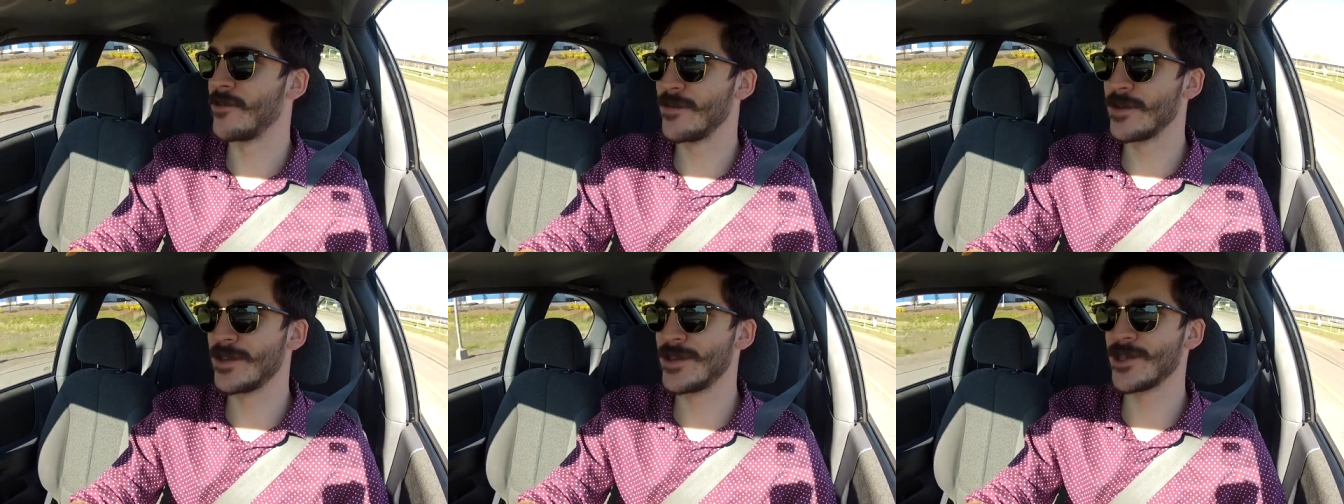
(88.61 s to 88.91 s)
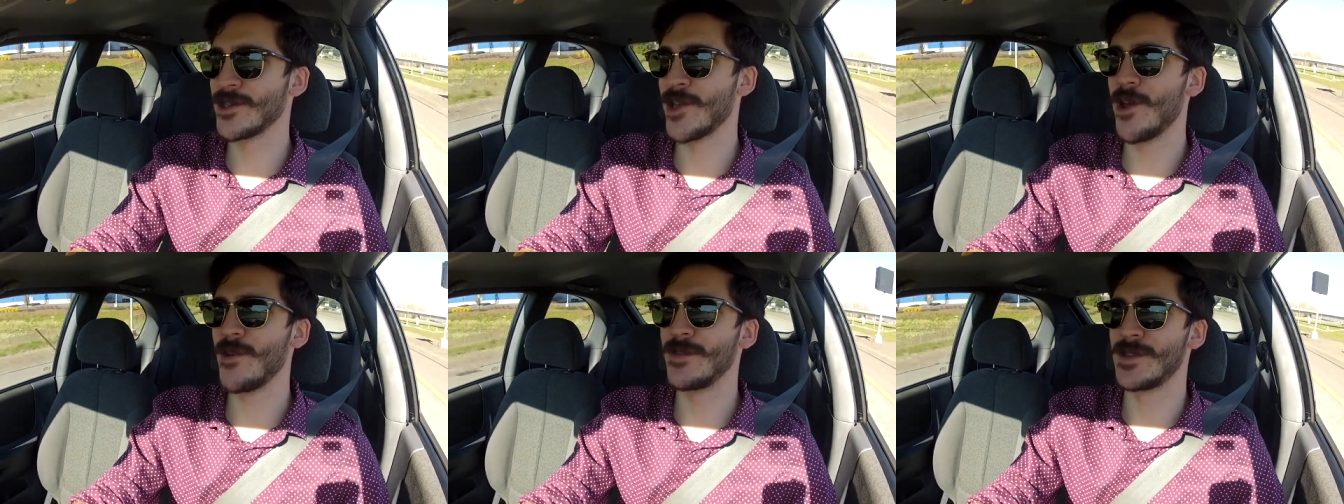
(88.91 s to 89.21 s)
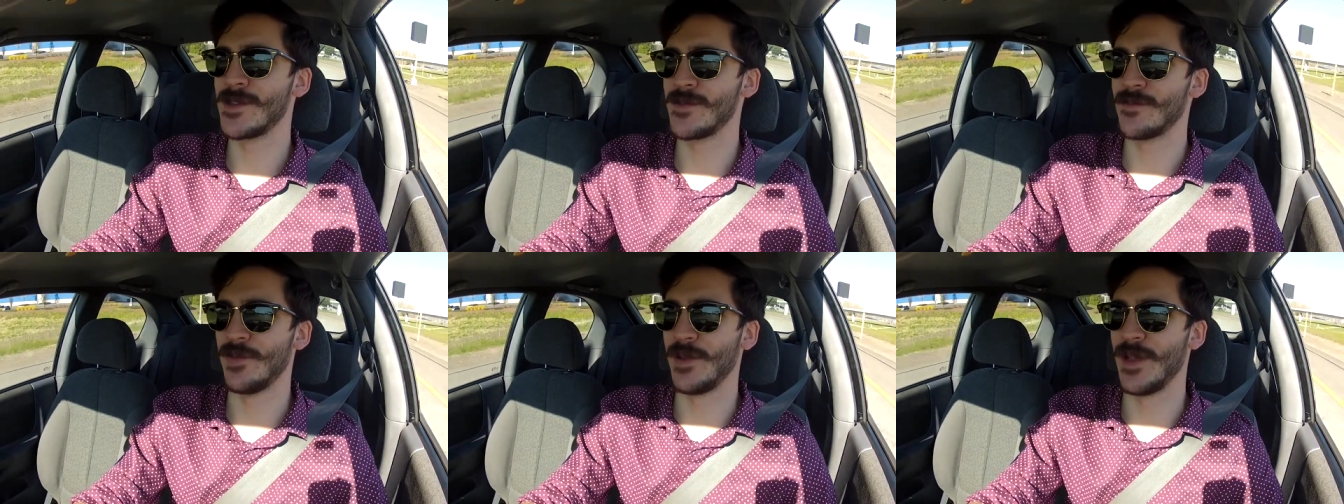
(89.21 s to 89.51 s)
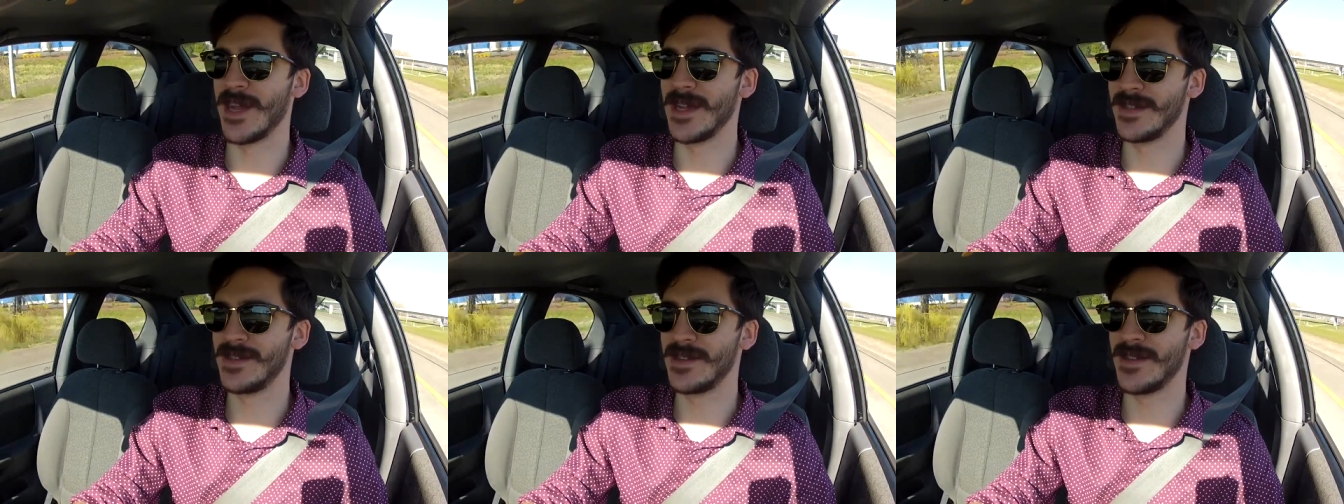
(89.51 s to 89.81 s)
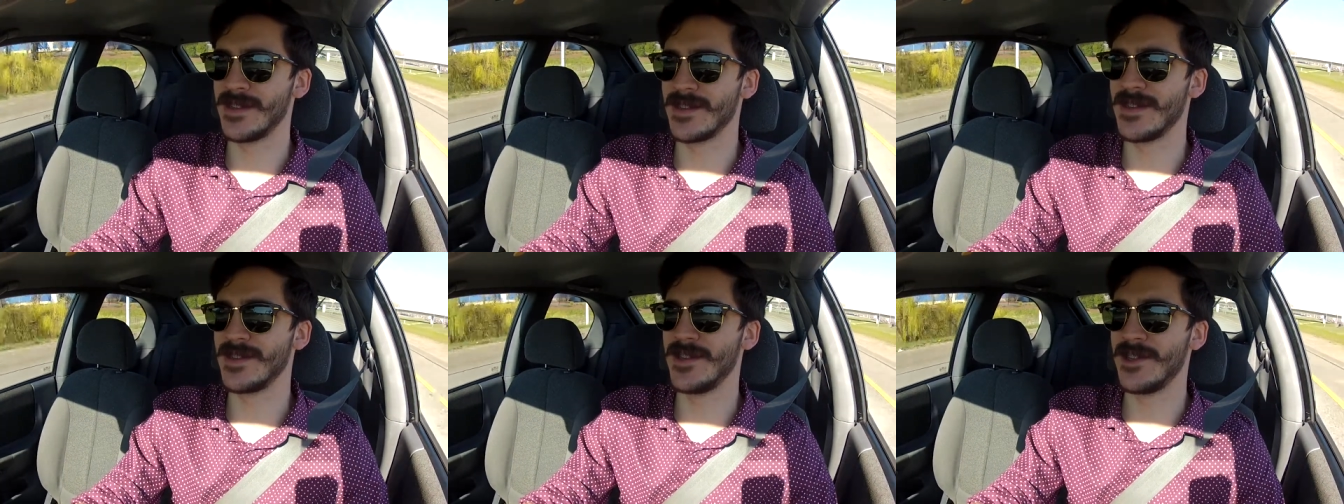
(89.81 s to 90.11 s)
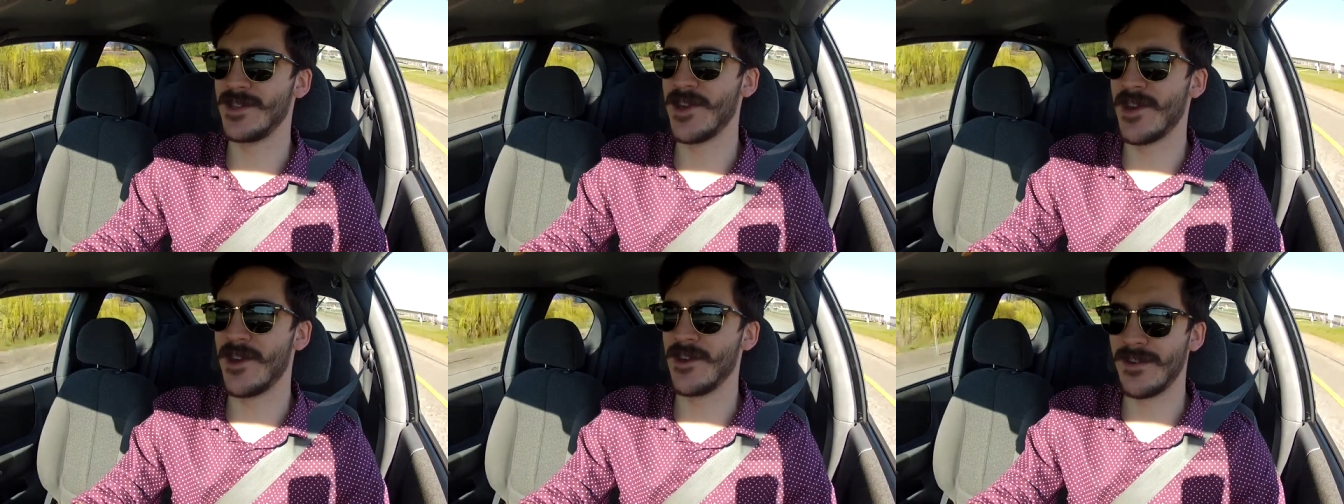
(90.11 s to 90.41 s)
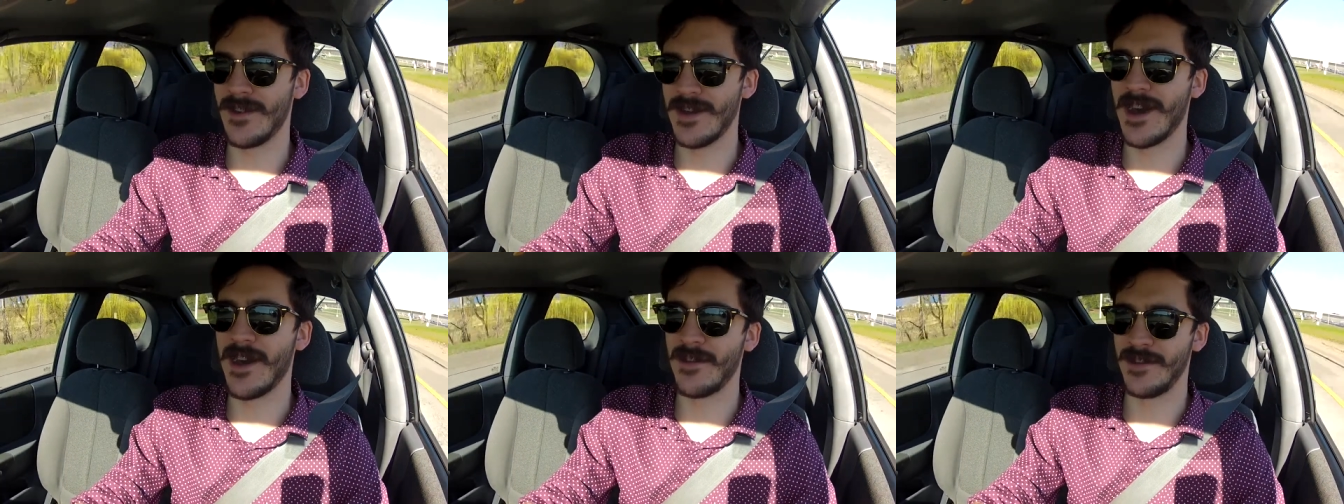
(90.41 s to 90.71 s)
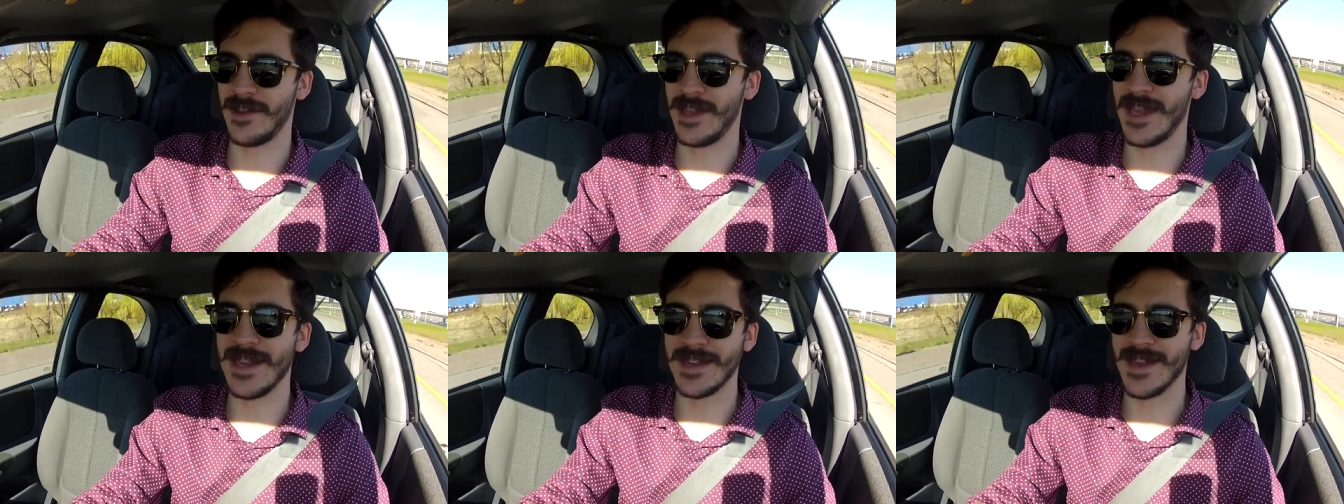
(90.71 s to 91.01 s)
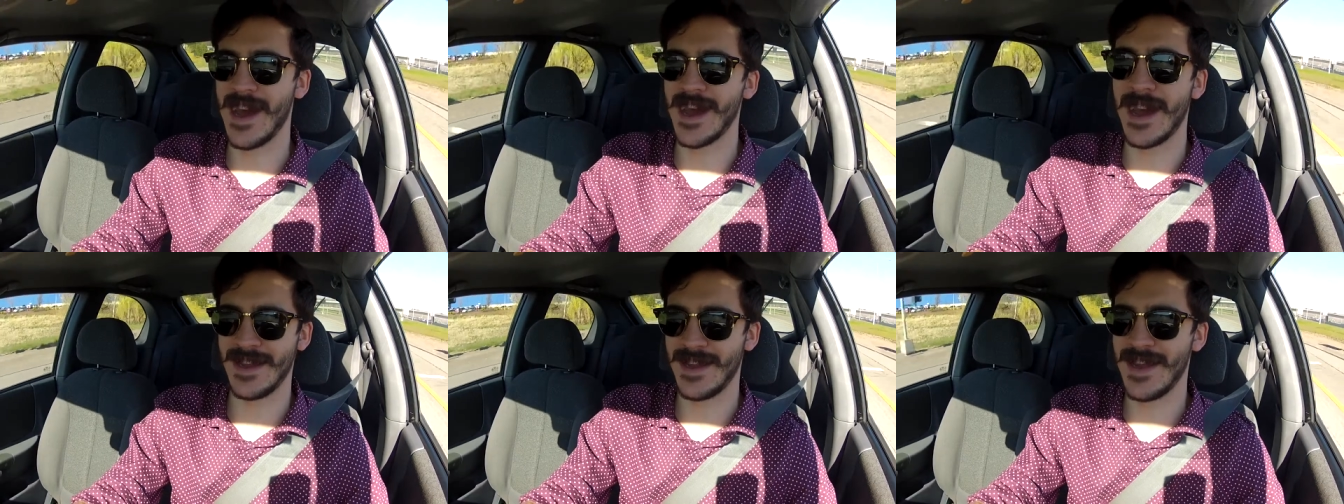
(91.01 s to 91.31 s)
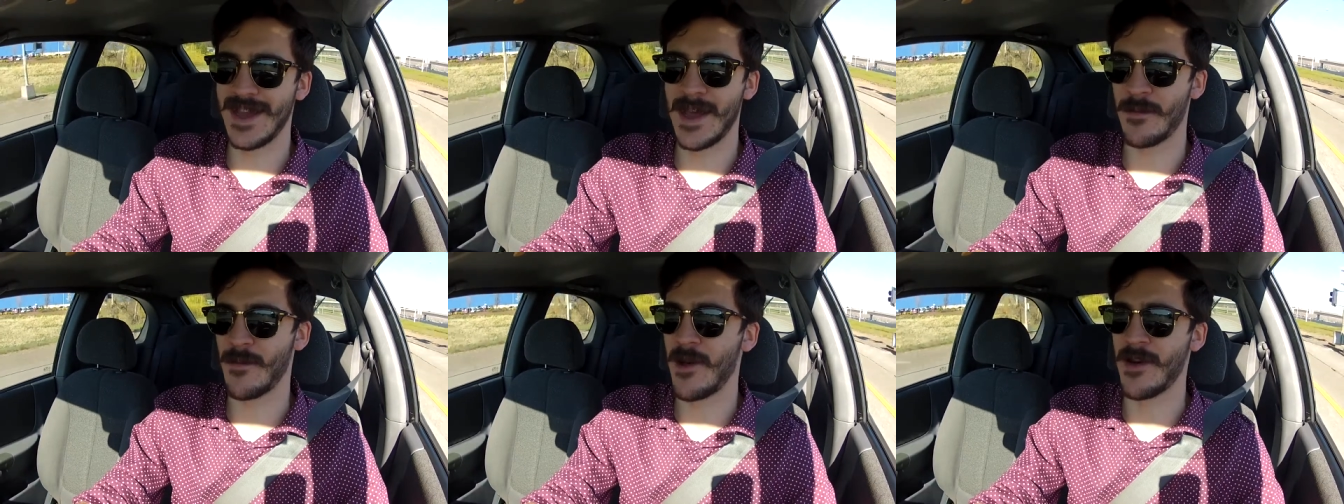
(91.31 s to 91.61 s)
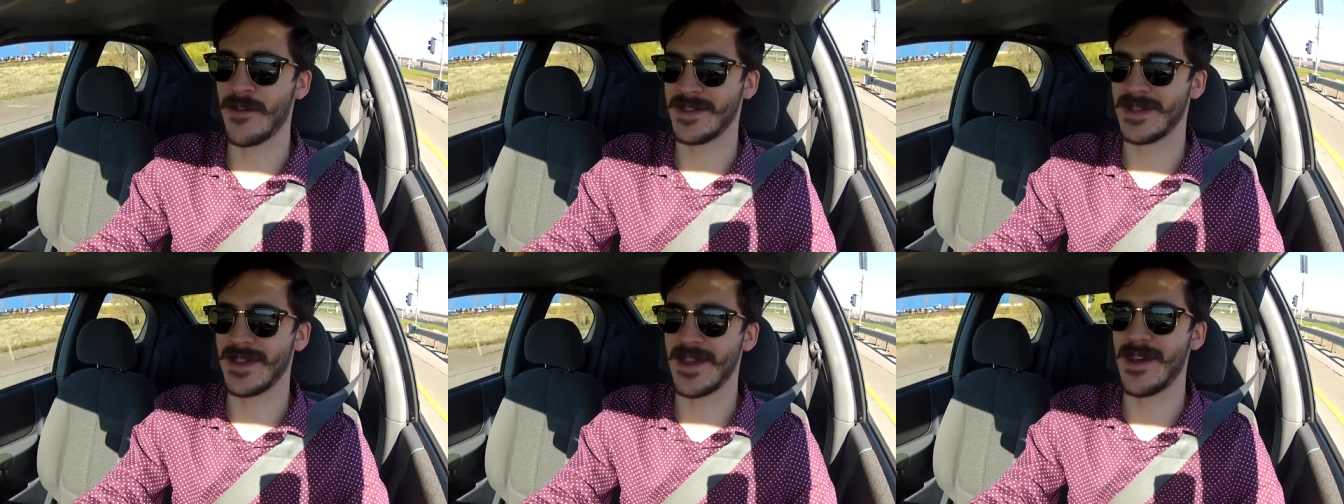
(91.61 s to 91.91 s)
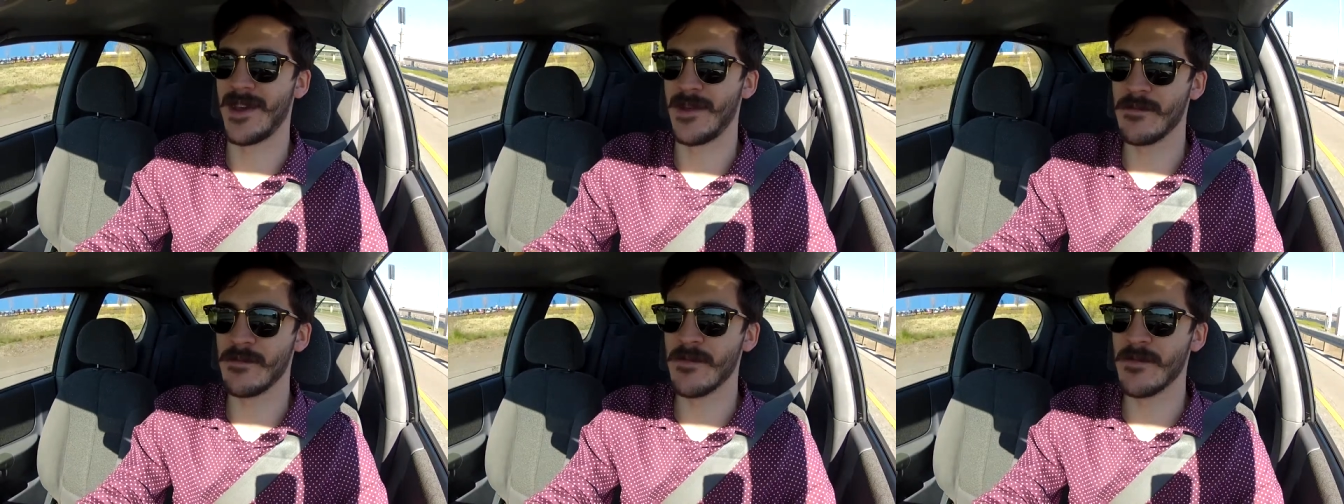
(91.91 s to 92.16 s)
which is always a plus because you know how late I am all the time.